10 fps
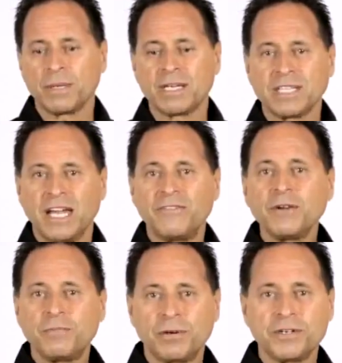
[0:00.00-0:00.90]
Because
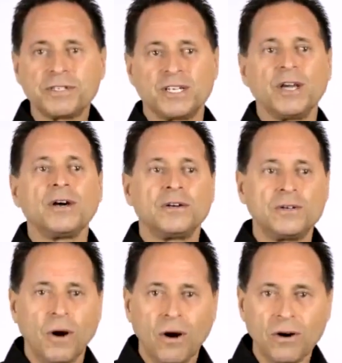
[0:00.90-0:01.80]
every person
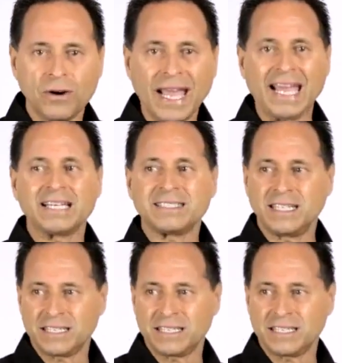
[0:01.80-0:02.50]
who all has